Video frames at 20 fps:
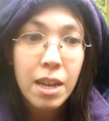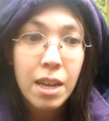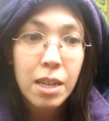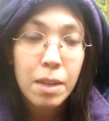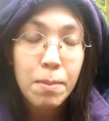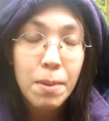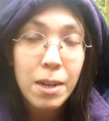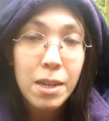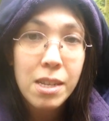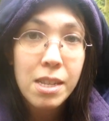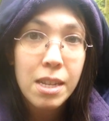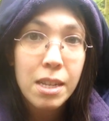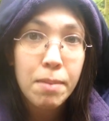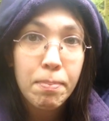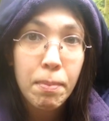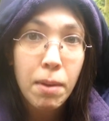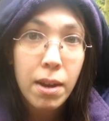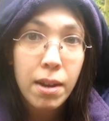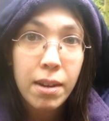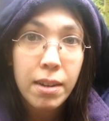Especially this
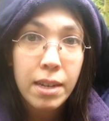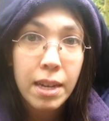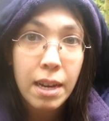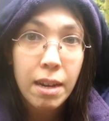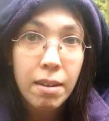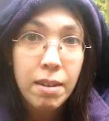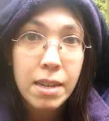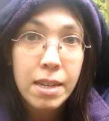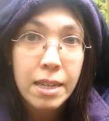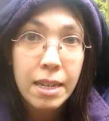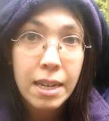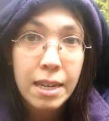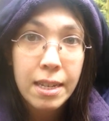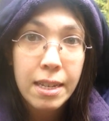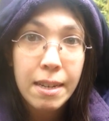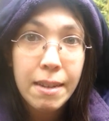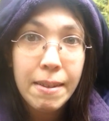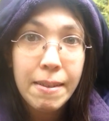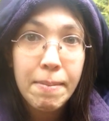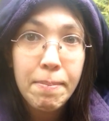monetary
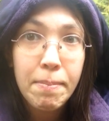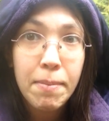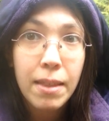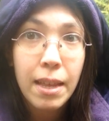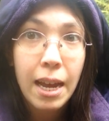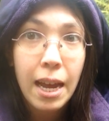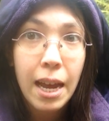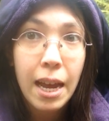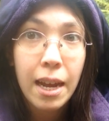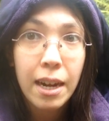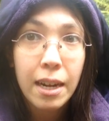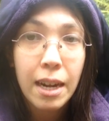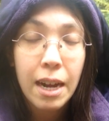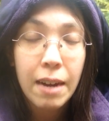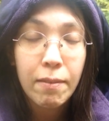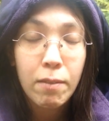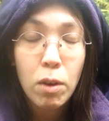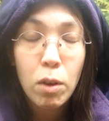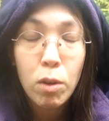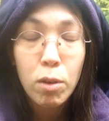system that
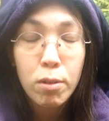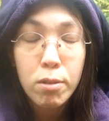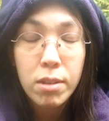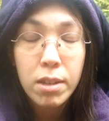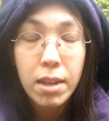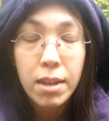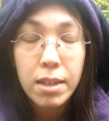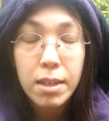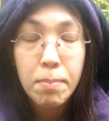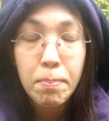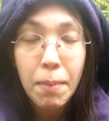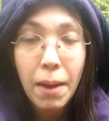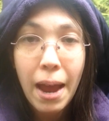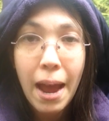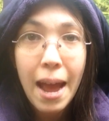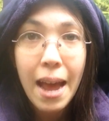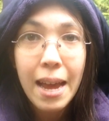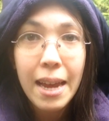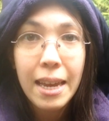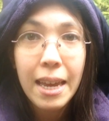kind of holds us
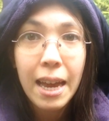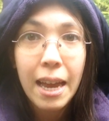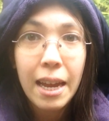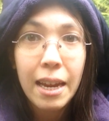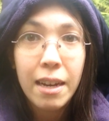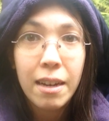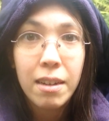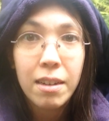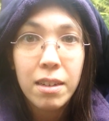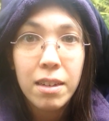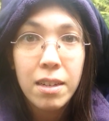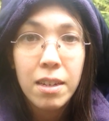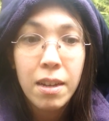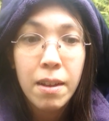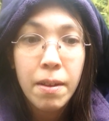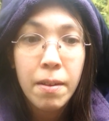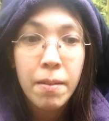back, and